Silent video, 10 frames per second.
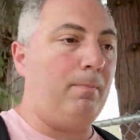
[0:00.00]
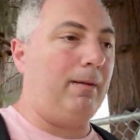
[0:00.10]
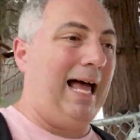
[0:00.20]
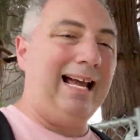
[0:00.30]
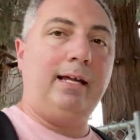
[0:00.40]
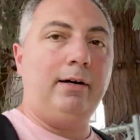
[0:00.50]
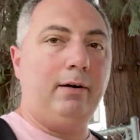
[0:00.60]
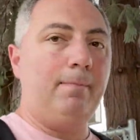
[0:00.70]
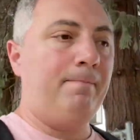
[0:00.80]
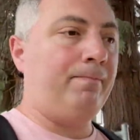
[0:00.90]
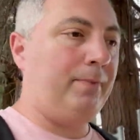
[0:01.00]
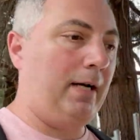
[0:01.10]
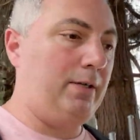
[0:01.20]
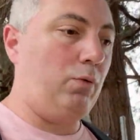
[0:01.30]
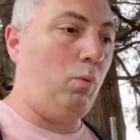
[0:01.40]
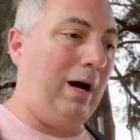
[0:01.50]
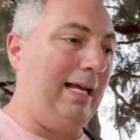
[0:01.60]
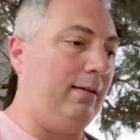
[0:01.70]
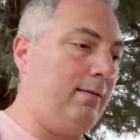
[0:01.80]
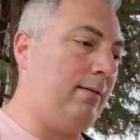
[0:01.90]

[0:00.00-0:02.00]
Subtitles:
Black Kyurem than I do White,